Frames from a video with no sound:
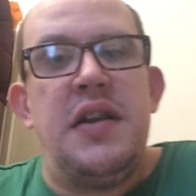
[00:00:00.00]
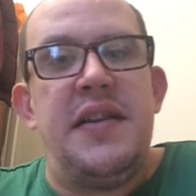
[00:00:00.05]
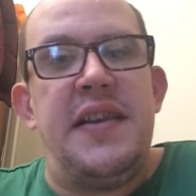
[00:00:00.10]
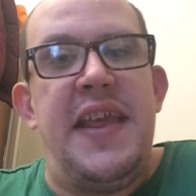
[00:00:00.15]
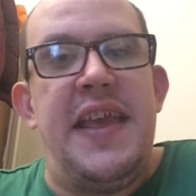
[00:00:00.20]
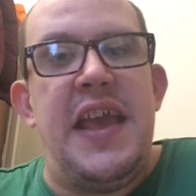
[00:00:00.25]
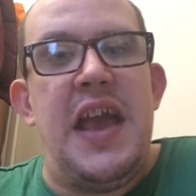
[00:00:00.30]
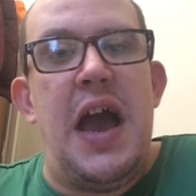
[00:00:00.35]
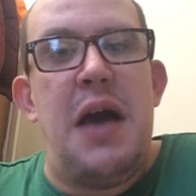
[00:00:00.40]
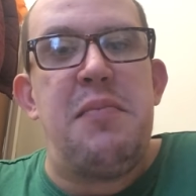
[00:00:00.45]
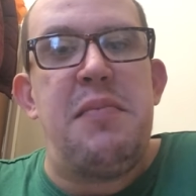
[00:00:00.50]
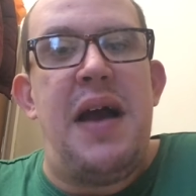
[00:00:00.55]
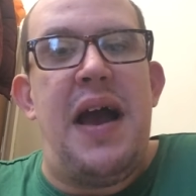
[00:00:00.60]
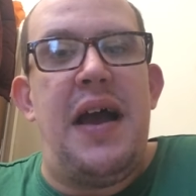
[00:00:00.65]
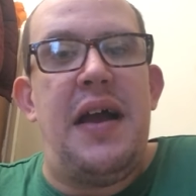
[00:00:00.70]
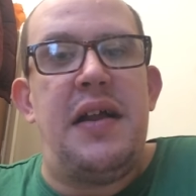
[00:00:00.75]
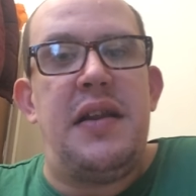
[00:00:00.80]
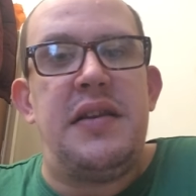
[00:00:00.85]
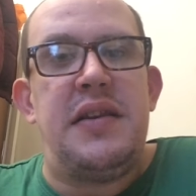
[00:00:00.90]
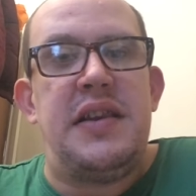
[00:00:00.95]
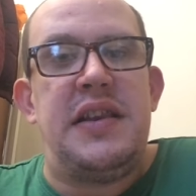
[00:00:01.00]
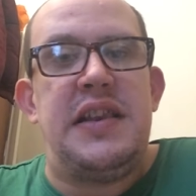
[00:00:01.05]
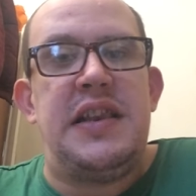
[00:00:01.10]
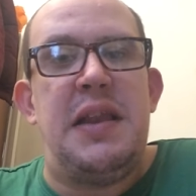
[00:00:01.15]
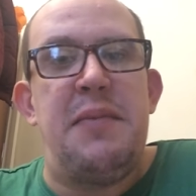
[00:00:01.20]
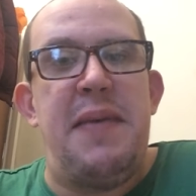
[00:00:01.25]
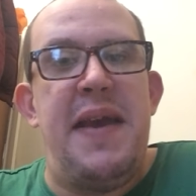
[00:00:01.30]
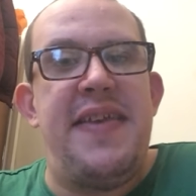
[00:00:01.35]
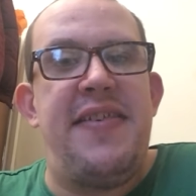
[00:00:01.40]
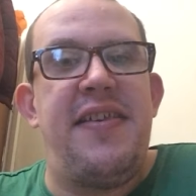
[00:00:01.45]
the
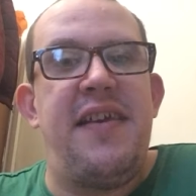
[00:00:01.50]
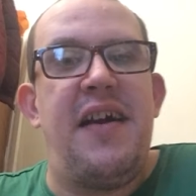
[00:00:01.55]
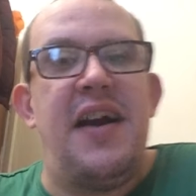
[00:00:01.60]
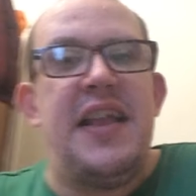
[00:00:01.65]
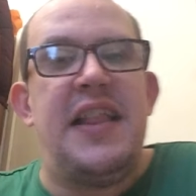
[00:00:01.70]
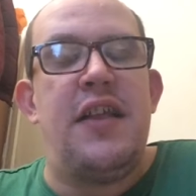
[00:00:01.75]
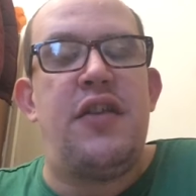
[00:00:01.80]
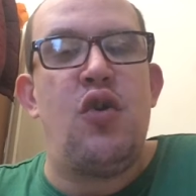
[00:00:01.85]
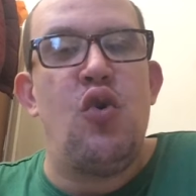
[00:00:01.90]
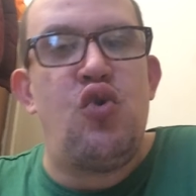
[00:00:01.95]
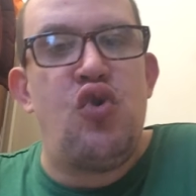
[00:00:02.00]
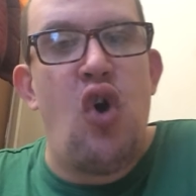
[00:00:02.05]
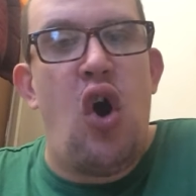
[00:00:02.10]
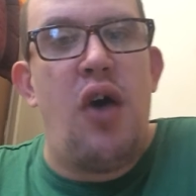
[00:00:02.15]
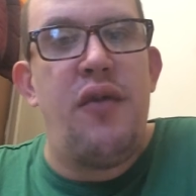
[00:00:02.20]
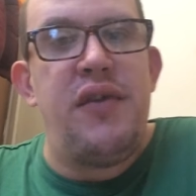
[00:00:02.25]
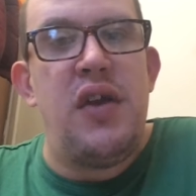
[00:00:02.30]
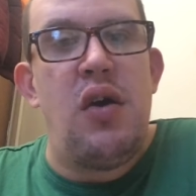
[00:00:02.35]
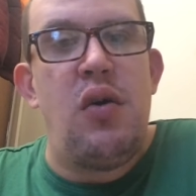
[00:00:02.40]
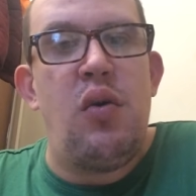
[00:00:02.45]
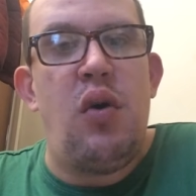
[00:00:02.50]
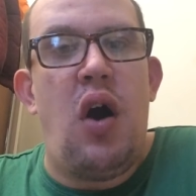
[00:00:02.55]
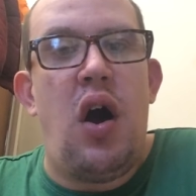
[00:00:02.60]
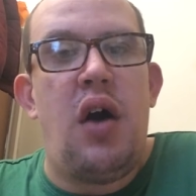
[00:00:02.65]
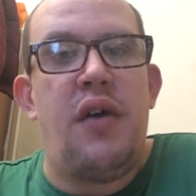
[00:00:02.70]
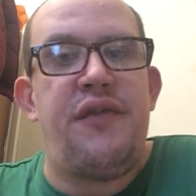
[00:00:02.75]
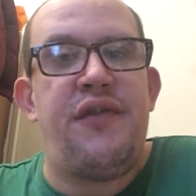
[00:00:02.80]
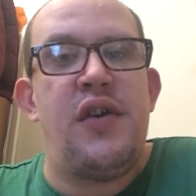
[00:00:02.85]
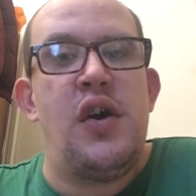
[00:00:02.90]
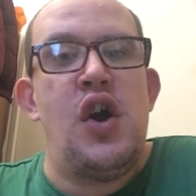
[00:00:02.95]
basically the tutorial
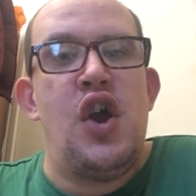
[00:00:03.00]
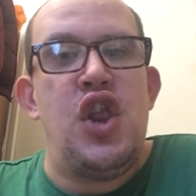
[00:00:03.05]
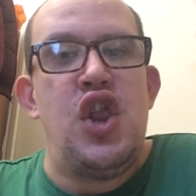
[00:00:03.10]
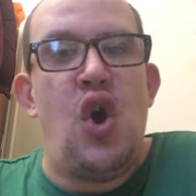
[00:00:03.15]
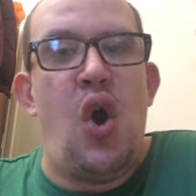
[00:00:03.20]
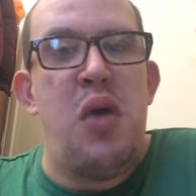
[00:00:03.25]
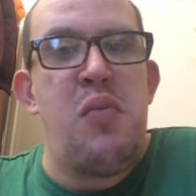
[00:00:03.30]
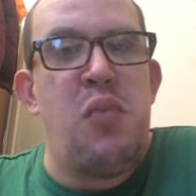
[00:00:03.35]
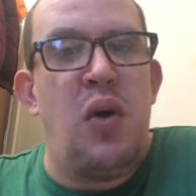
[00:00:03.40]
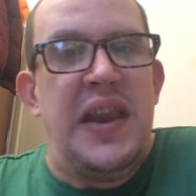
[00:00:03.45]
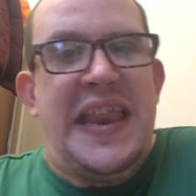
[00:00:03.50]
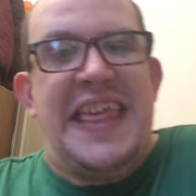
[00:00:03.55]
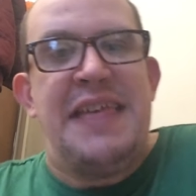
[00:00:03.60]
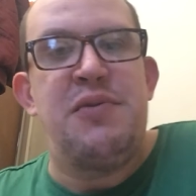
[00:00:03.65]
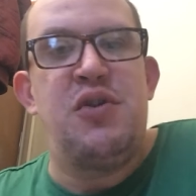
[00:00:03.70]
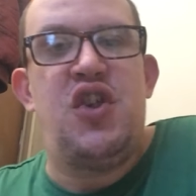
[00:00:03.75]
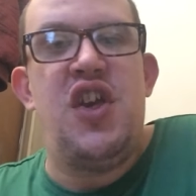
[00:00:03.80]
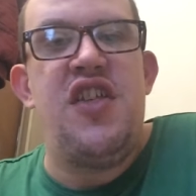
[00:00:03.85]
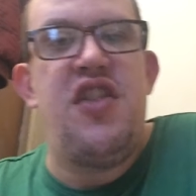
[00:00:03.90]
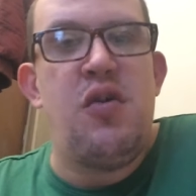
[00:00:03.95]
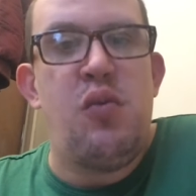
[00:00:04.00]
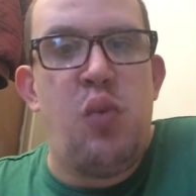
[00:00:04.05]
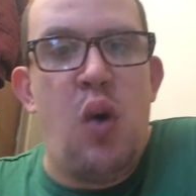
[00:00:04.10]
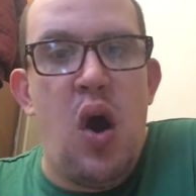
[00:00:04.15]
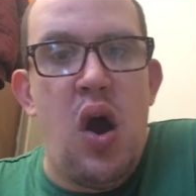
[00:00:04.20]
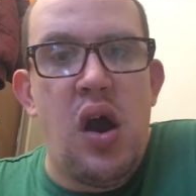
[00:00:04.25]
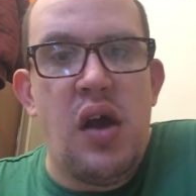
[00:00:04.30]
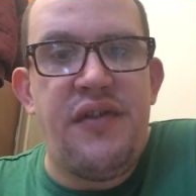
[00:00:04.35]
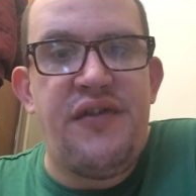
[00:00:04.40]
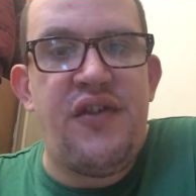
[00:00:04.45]
of knowing what these machines are
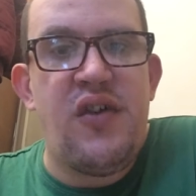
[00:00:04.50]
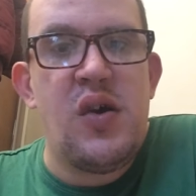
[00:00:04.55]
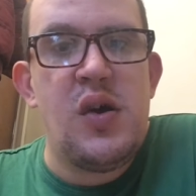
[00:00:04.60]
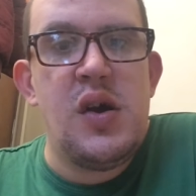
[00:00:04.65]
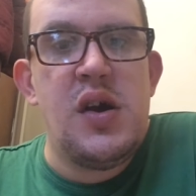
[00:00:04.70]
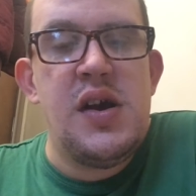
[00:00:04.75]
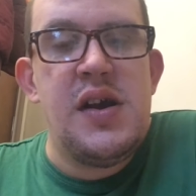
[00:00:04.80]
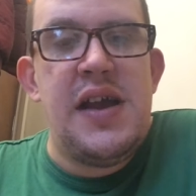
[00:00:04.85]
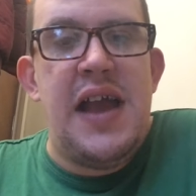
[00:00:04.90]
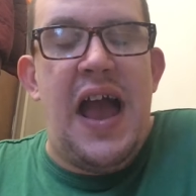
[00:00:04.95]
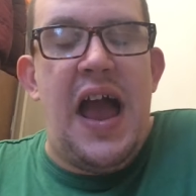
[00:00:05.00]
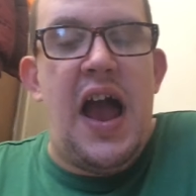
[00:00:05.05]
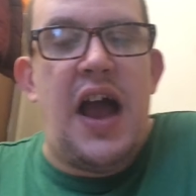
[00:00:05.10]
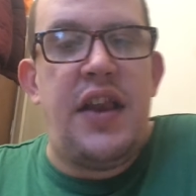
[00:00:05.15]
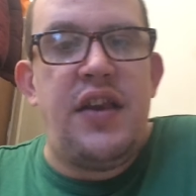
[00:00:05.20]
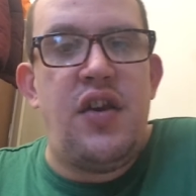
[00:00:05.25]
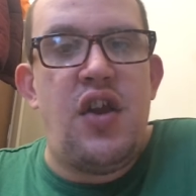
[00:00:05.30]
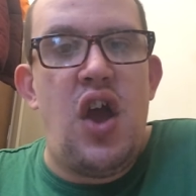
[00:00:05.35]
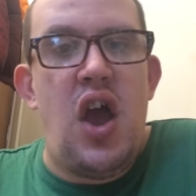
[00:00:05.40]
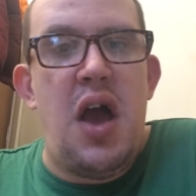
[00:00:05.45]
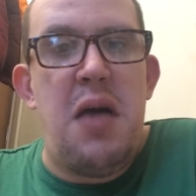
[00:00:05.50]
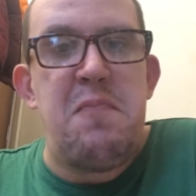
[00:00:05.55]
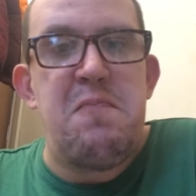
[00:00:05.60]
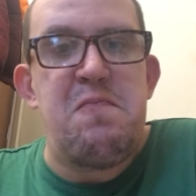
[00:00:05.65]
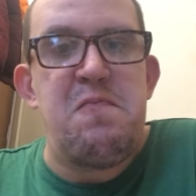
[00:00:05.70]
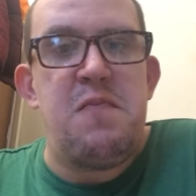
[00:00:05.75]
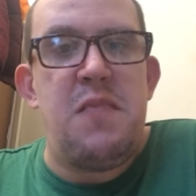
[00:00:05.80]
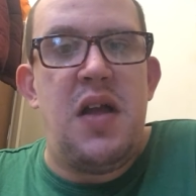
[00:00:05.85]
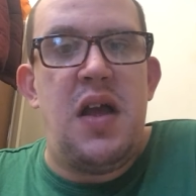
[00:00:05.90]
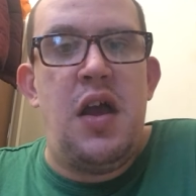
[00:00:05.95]
worth
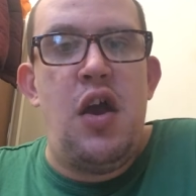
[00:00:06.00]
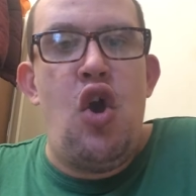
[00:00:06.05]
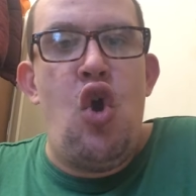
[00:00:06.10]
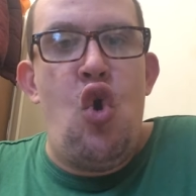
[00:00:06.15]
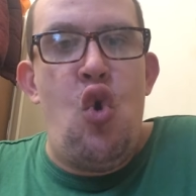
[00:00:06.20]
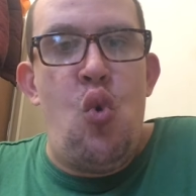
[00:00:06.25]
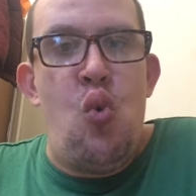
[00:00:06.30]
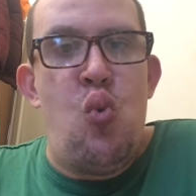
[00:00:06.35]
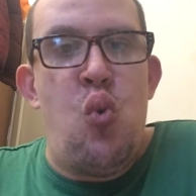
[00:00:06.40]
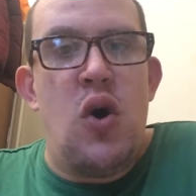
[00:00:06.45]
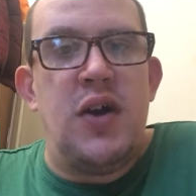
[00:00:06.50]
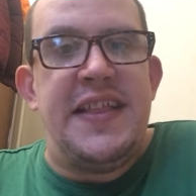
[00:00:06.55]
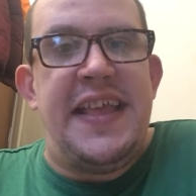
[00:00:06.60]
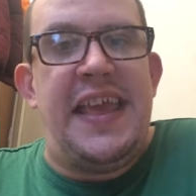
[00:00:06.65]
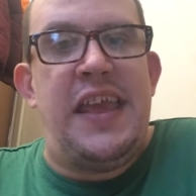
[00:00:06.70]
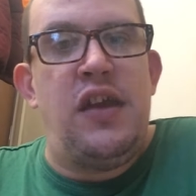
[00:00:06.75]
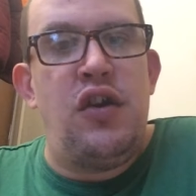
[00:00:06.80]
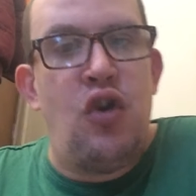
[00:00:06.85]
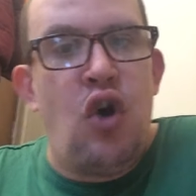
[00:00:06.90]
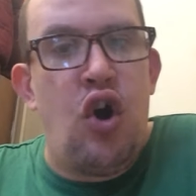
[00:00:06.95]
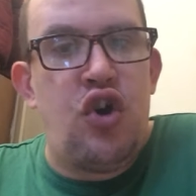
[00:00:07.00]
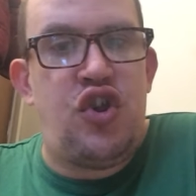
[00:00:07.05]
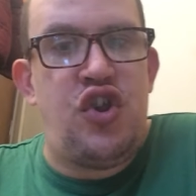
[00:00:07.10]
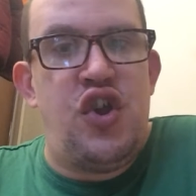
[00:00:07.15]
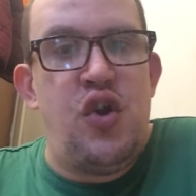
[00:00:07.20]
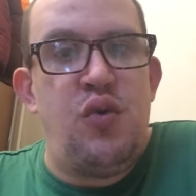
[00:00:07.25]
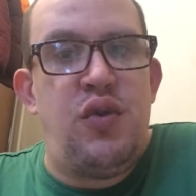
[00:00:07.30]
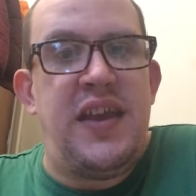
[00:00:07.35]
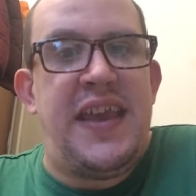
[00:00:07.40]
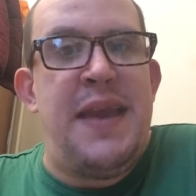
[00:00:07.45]
and what they can
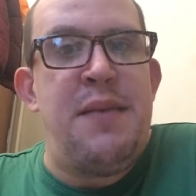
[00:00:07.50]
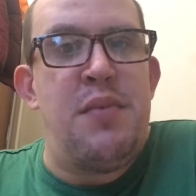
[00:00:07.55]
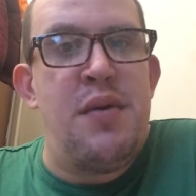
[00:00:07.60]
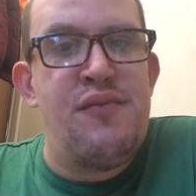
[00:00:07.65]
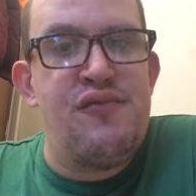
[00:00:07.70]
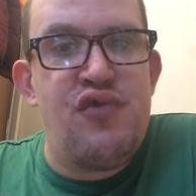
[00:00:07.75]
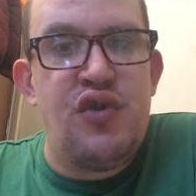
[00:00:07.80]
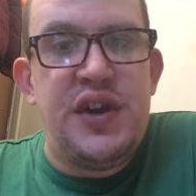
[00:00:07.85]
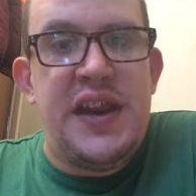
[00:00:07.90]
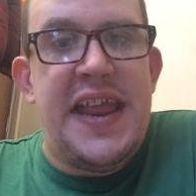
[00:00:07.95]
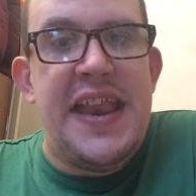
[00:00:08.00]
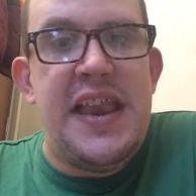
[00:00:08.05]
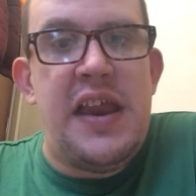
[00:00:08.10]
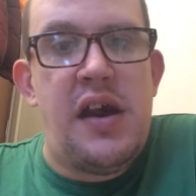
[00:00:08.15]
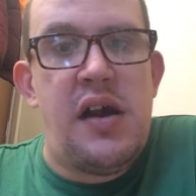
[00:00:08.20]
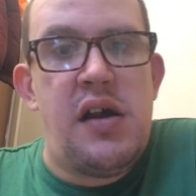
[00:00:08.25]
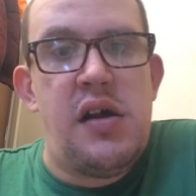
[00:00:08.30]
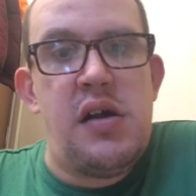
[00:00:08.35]
cost you to keep them running,